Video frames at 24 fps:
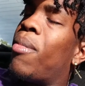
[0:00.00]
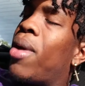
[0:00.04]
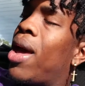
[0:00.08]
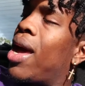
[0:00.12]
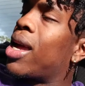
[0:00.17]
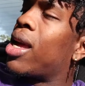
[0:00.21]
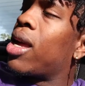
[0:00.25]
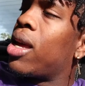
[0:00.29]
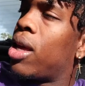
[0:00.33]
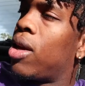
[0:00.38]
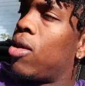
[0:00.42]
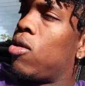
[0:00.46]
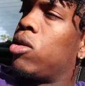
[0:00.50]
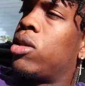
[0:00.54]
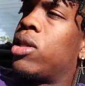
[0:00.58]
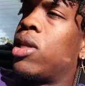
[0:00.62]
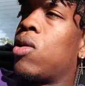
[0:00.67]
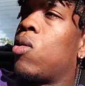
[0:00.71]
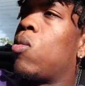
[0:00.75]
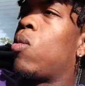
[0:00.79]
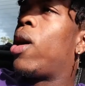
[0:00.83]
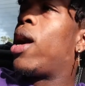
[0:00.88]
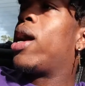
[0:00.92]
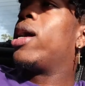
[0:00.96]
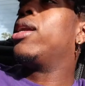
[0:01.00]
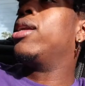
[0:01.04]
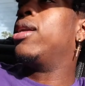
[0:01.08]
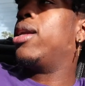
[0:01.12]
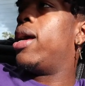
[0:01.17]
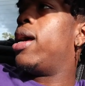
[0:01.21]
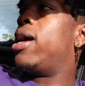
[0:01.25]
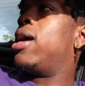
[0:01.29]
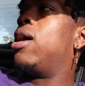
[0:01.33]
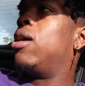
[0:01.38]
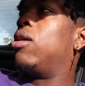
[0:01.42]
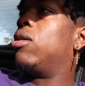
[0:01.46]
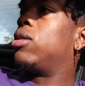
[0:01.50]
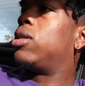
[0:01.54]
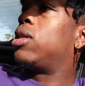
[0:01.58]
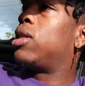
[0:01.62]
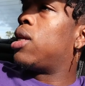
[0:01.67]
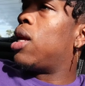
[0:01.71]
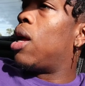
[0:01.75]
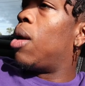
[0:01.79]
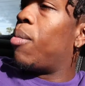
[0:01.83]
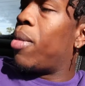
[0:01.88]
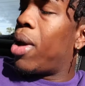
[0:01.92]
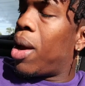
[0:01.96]
back in Houston right now.
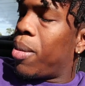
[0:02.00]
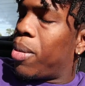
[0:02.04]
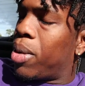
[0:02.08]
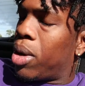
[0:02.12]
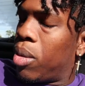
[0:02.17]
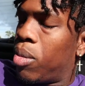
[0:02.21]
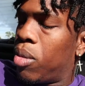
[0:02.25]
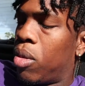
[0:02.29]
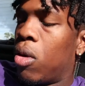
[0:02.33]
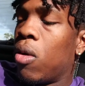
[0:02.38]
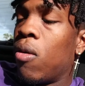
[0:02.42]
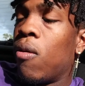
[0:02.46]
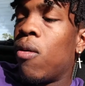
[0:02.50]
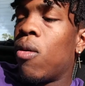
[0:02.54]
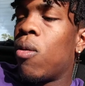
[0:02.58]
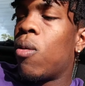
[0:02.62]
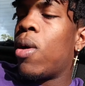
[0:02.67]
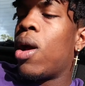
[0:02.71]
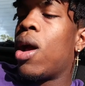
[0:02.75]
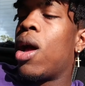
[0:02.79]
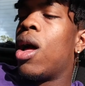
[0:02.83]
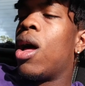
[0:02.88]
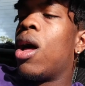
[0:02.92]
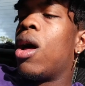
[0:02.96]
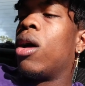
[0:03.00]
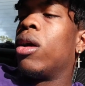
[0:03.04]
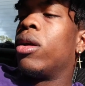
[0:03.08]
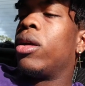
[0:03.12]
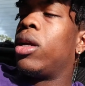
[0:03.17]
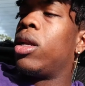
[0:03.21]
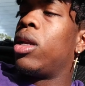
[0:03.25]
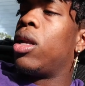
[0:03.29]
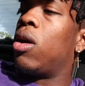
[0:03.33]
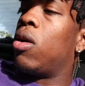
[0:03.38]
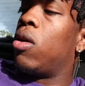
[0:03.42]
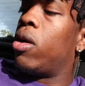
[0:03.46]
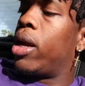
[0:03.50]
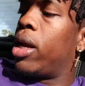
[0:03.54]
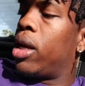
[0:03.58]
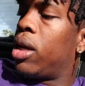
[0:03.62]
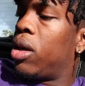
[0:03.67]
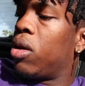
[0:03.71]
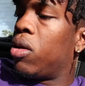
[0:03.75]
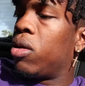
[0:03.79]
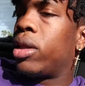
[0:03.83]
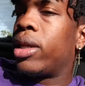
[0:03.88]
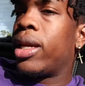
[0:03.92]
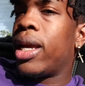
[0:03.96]
I'm able to move around, you know, and
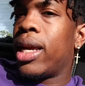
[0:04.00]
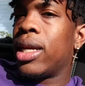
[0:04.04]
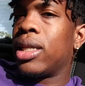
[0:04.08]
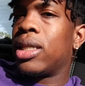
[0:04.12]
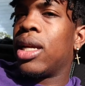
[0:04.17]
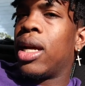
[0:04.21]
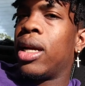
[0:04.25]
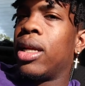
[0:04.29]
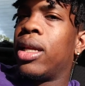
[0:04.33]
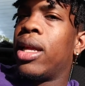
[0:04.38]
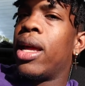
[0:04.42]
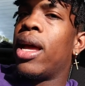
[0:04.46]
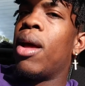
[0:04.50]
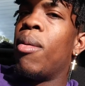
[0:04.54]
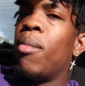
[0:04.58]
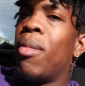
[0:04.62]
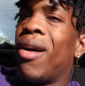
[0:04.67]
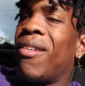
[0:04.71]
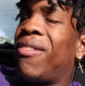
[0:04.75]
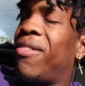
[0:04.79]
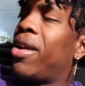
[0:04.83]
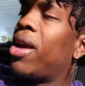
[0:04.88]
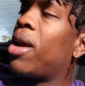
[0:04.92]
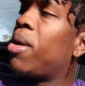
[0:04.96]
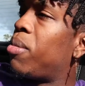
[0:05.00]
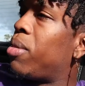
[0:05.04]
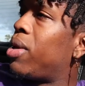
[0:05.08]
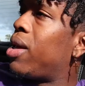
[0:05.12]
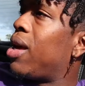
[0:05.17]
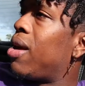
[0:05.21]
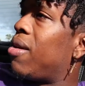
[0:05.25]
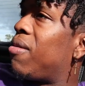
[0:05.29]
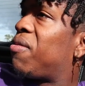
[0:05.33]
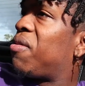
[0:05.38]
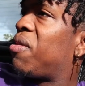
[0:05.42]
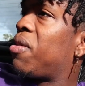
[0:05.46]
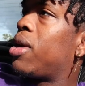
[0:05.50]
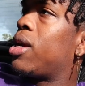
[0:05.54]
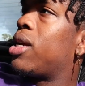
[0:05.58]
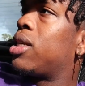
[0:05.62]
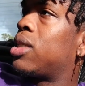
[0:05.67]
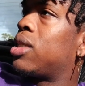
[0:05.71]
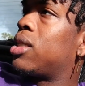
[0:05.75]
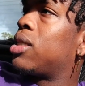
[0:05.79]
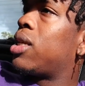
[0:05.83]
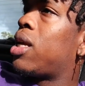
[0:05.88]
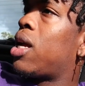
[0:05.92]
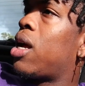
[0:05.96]
do things like that. My family and friends
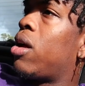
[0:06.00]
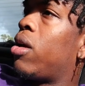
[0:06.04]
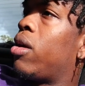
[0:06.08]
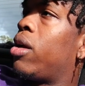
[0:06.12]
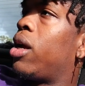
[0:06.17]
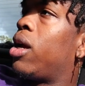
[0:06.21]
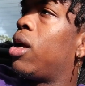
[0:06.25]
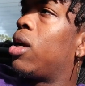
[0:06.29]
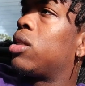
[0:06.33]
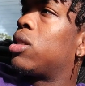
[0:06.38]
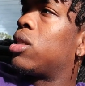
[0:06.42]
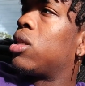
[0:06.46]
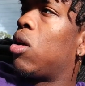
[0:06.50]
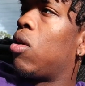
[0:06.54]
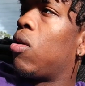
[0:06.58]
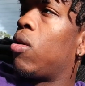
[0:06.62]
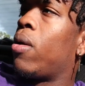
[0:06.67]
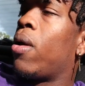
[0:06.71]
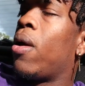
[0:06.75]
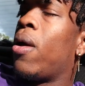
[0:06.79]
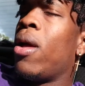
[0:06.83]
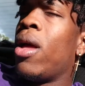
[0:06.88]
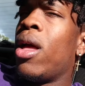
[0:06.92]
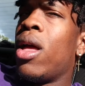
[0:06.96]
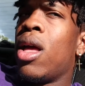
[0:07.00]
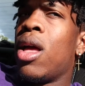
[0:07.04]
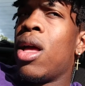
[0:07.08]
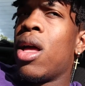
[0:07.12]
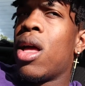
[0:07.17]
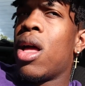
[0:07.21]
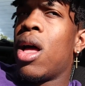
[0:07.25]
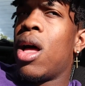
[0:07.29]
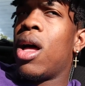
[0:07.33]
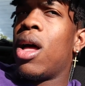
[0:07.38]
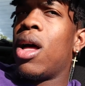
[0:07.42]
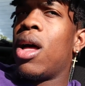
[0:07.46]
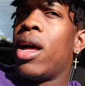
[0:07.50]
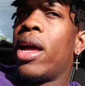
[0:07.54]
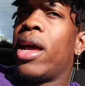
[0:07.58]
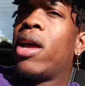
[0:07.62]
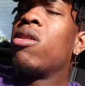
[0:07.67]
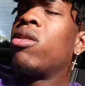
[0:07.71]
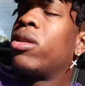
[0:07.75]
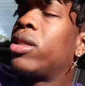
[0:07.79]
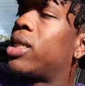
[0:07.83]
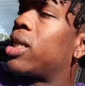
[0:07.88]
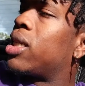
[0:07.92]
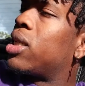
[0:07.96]
is down here, so it
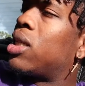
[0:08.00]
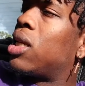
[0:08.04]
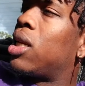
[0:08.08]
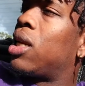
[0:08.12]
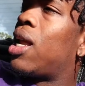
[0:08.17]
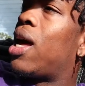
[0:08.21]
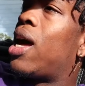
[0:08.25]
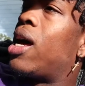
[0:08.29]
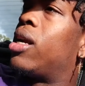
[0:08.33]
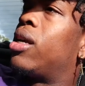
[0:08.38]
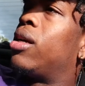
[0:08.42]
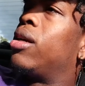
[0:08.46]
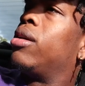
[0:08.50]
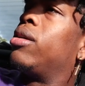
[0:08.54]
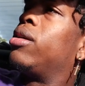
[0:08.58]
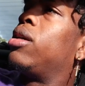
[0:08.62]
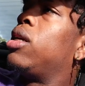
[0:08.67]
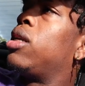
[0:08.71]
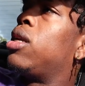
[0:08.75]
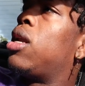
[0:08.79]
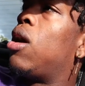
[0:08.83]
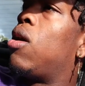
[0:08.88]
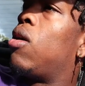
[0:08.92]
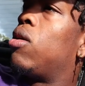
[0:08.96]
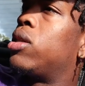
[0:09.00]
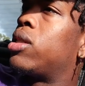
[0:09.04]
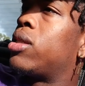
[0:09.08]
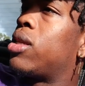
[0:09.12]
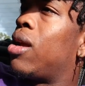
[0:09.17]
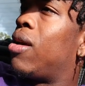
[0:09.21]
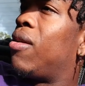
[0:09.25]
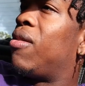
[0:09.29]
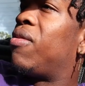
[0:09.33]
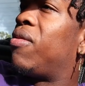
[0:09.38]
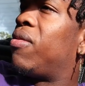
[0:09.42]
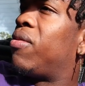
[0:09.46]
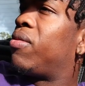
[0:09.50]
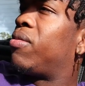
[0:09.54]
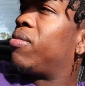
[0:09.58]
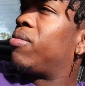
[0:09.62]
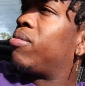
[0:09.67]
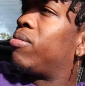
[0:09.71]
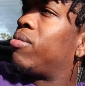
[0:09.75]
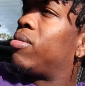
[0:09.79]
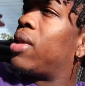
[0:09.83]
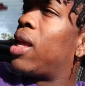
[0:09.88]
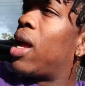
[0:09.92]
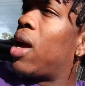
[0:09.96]
was just a lot of, you know, stuff
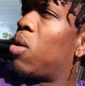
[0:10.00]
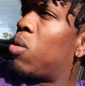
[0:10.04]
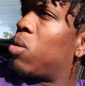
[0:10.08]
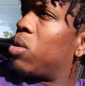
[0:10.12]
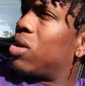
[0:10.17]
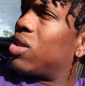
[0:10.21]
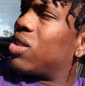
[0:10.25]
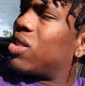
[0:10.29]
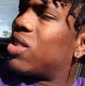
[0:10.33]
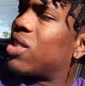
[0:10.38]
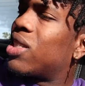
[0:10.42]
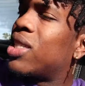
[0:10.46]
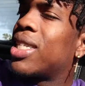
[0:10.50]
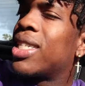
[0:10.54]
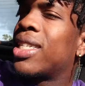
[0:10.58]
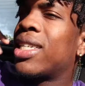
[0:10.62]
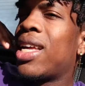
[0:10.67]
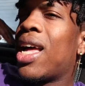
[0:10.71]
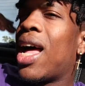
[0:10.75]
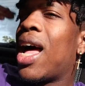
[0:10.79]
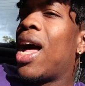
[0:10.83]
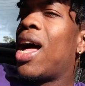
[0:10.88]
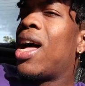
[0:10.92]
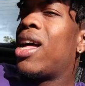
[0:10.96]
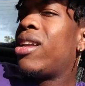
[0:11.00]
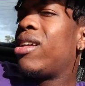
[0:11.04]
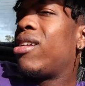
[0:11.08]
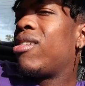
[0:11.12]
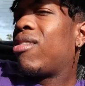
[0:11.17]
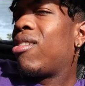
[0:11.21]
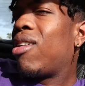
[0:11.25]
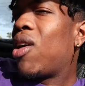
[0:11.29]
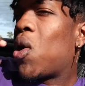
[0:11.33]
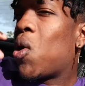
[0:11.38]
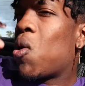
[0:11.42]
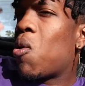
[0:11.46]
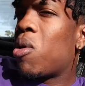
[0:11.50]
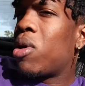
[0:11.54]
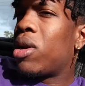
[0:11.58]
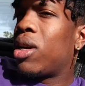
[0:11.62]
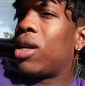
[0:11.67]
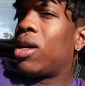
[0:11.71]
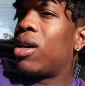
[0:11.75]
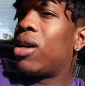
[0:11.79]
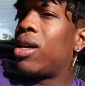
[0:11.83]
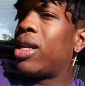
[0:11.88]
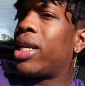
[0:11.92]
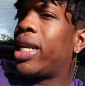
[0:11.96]
that was kind of going
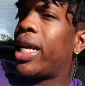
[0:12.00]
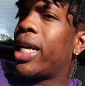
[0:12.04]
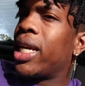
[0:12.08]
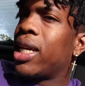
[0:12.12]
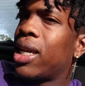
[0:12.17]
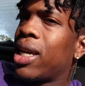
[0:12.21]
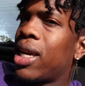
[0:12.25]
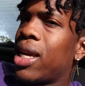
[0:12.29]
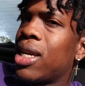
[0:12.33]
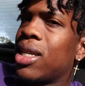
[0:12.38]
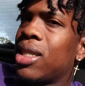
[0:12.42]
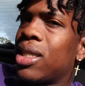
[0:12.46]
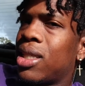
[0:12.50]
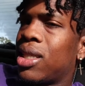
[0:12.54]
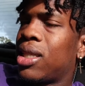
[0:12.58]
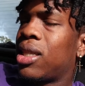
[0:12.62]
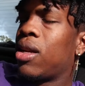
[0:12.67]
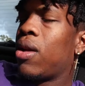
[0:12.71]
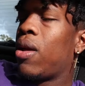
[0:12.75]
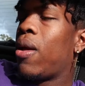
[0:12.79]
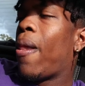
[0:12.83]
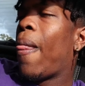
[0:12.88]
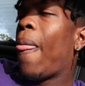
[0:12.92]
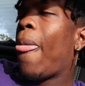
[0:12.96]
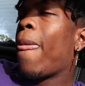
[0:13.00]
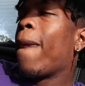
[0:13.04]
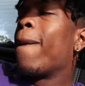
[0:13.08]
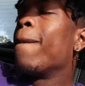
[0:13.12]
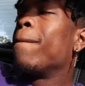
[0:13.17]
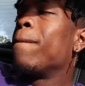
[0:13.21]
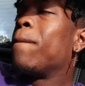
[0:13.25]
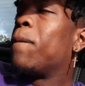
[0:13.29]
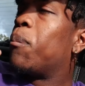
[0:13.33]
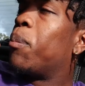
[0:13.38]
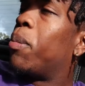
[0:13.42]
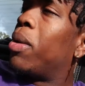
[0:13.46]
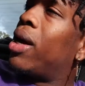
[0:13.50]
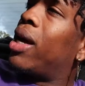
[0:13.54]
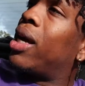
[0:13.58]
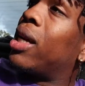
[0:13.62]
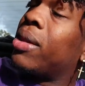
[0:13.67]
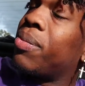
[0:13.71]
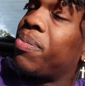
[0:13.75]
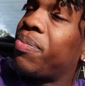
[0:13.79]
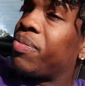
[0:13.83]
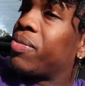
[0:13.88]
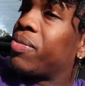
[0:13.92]
on, I guess. But